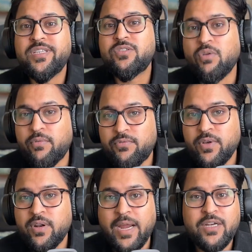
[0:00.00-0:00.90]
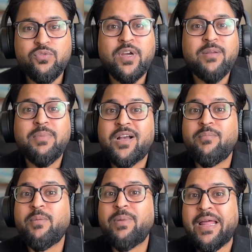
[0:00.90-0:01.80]
this software and you can
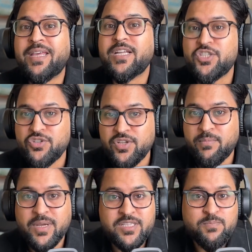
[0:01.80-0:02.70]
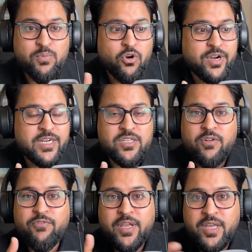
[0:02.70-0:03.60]
become a planning engineer, because products are
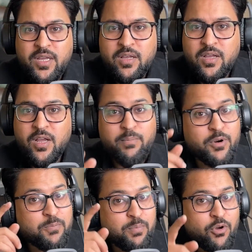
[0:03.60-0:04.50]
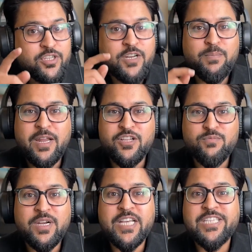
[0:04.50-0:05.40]
varying. Project
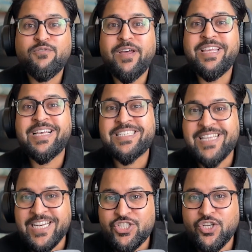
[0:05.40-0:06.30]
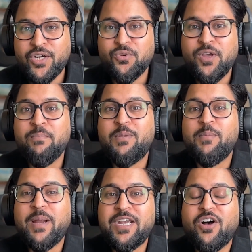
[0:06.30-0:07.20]
management is very essential to
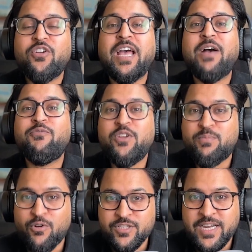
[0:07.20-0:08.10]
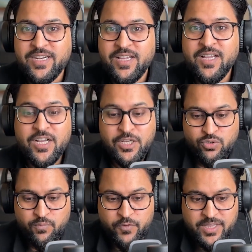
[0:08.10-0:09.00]
implement on every project.
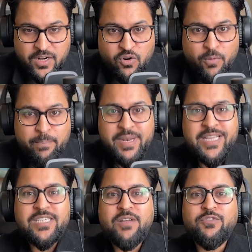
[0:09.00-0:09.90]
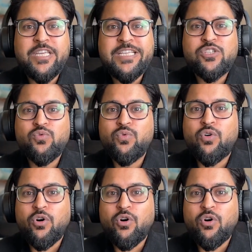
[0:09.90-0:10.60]
So with the combination of these two